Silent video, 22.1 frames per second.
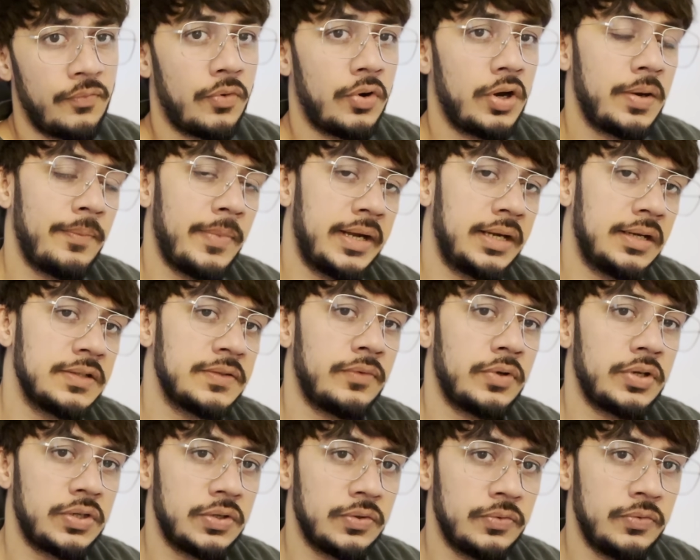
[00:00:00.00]
what matters
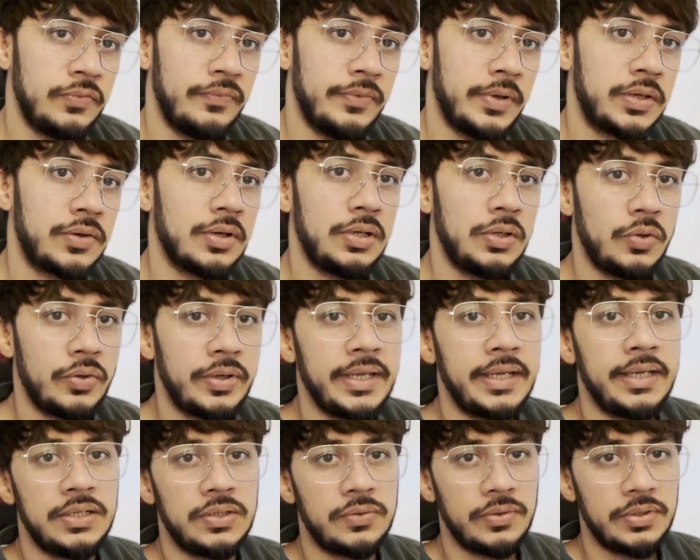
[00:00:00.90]
for you when you're
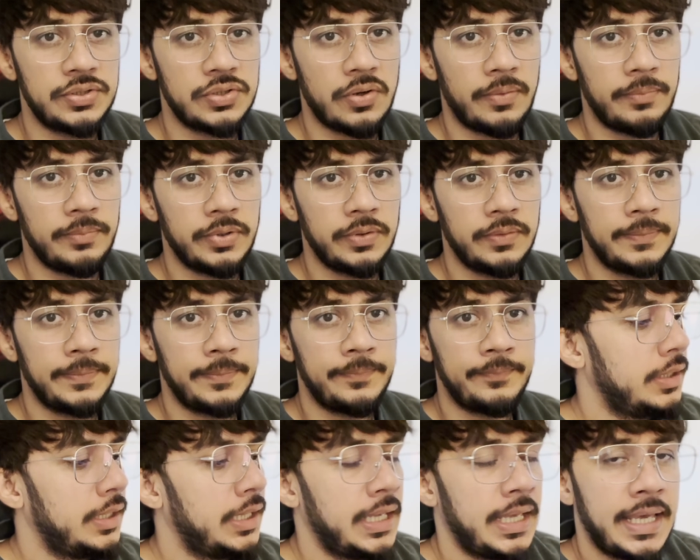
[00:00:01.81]
looking into a job.
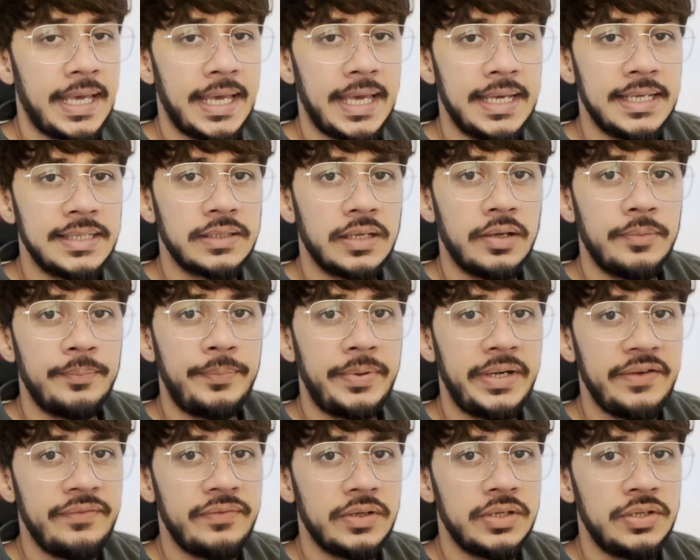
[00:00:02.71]
As a
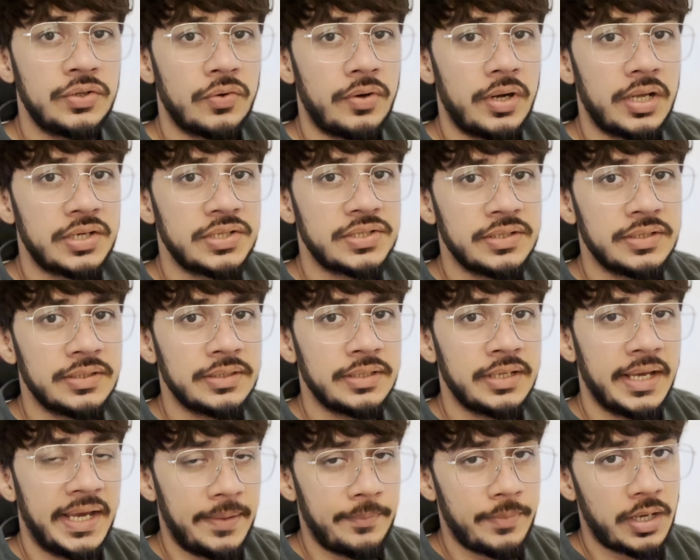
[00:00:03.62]
brief introduction,
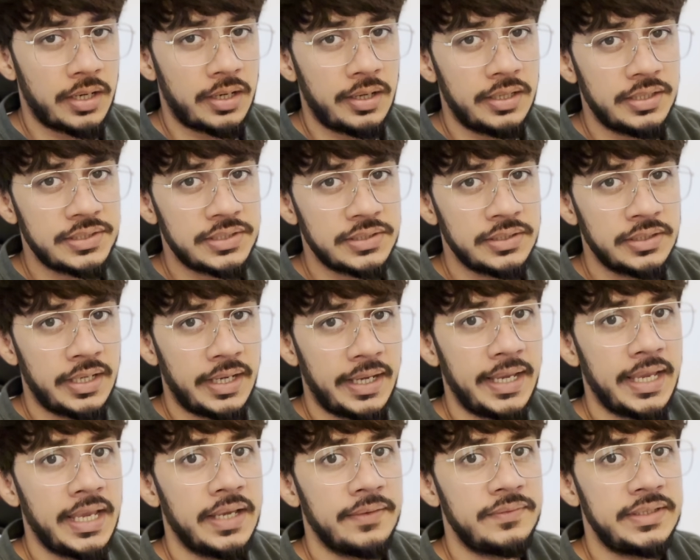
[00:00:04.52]
I'm Akash.
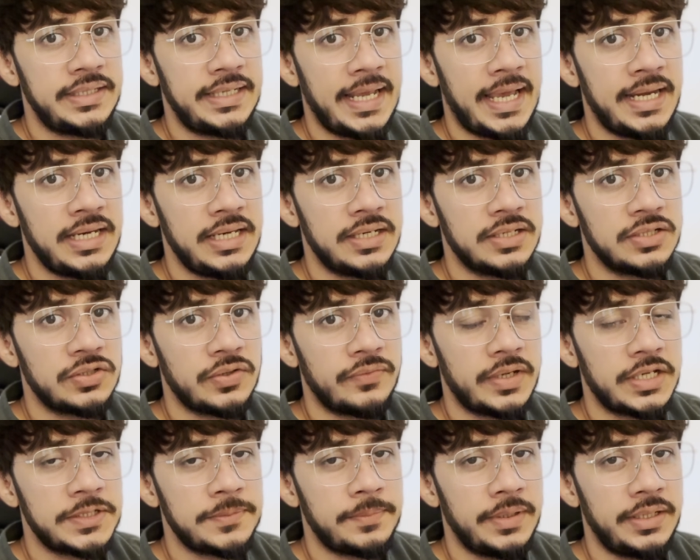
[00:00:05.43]
I have 10 years of
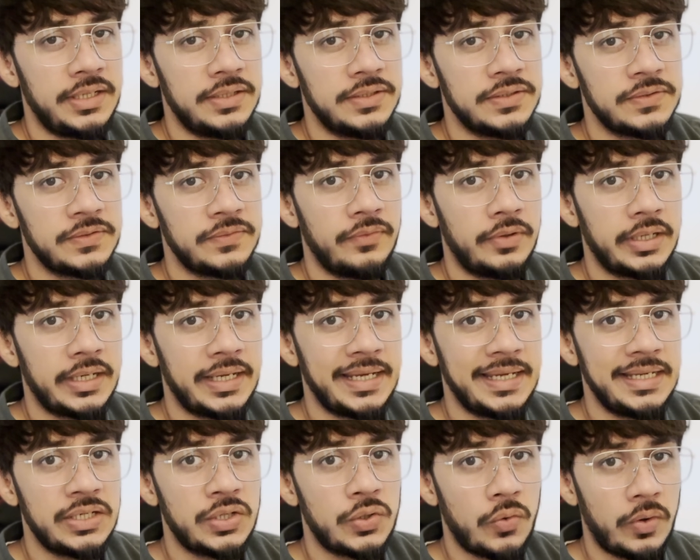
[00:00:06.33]
experience working
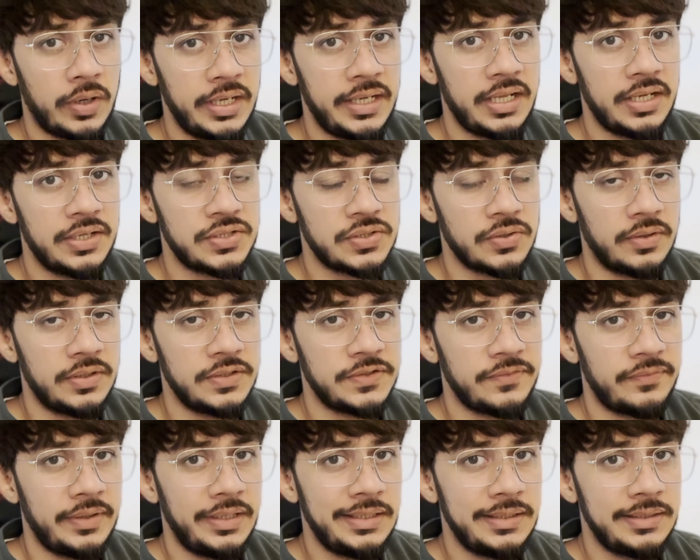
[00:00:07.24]
in quality assurance
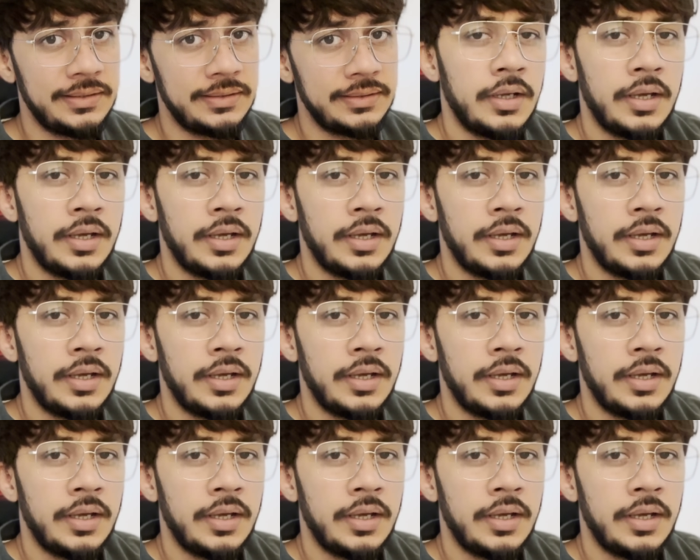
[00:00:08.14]
field.